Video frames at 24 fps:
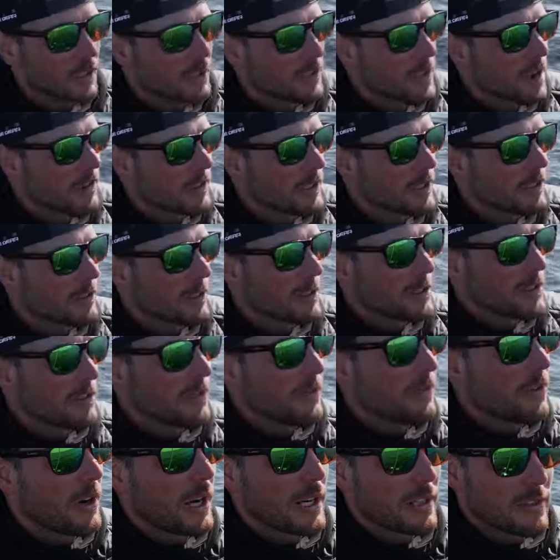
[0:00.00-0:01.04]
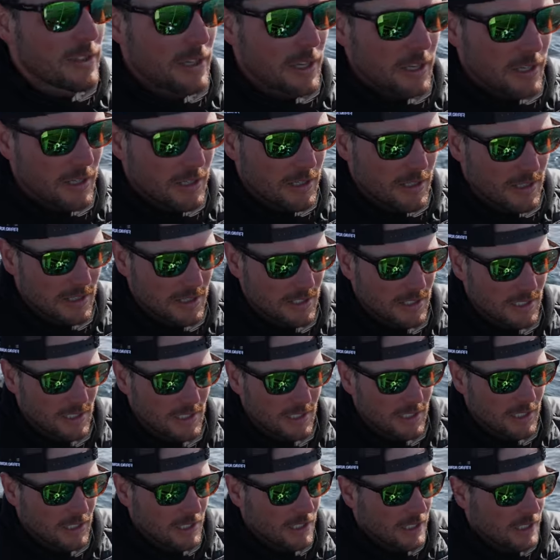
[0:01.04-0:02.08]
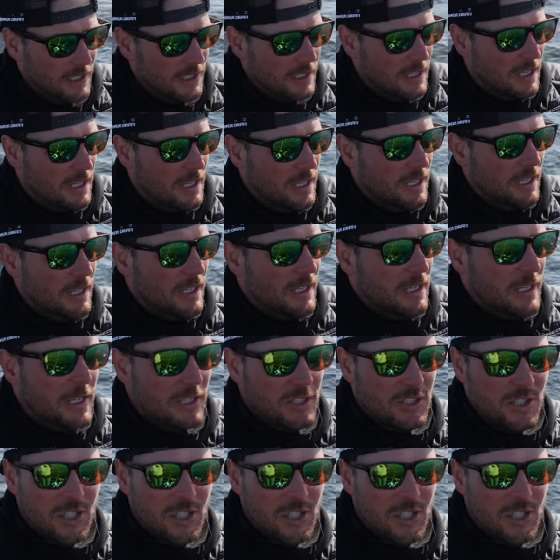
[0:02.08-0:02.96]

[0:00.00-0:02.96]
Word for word: Gravity Twitch on the Fire Tiger. It